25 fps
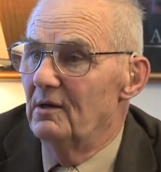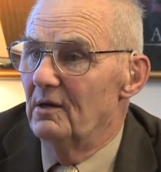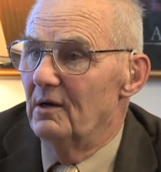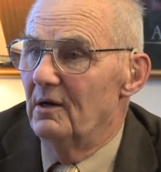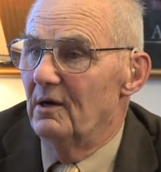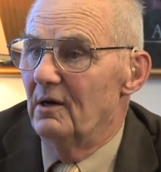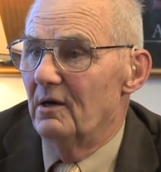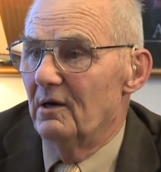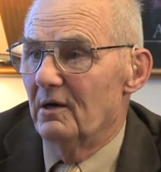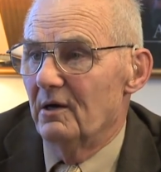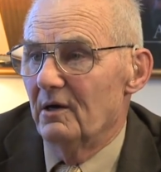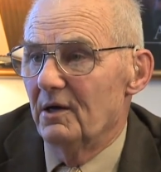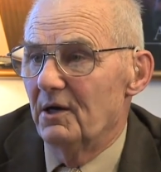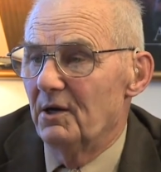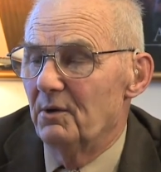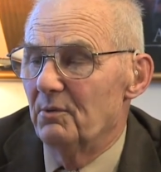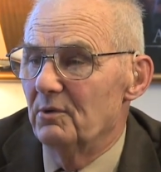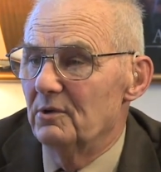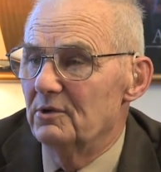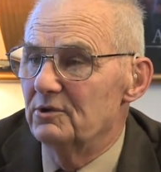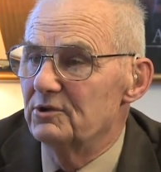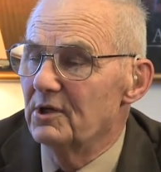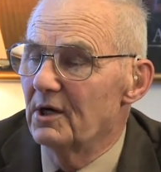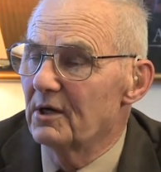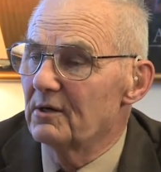Uh, he
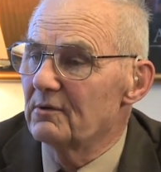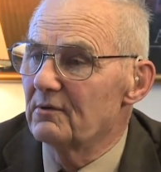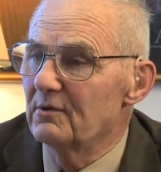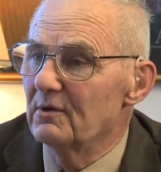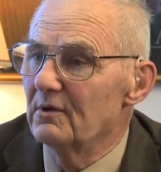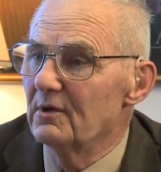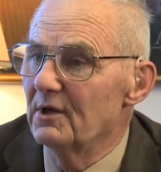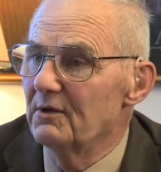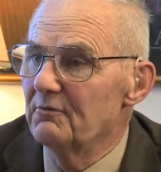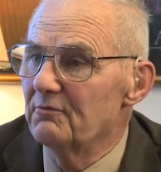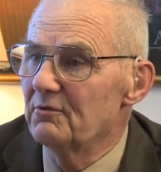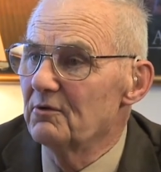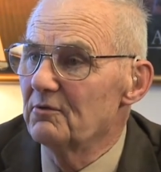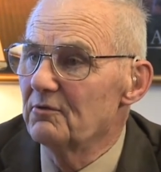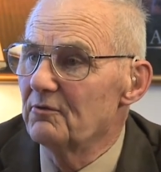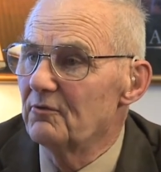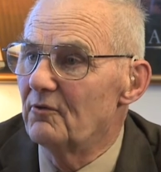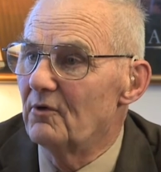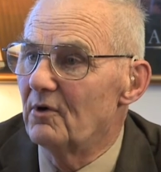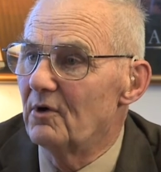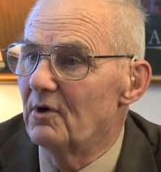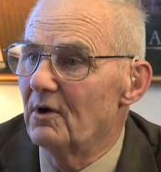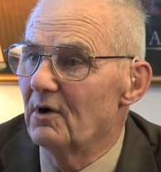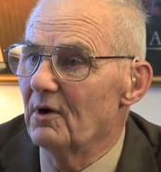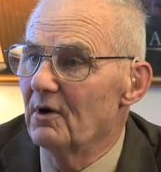would check the liver
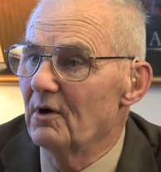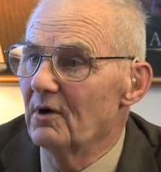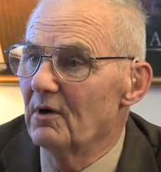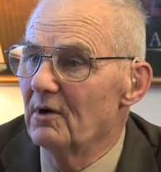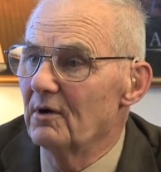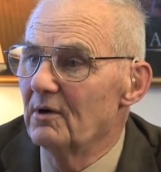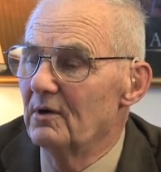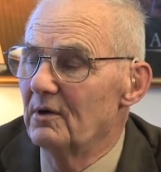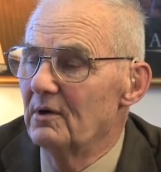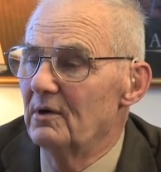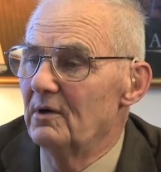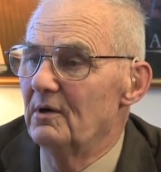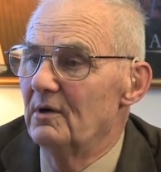for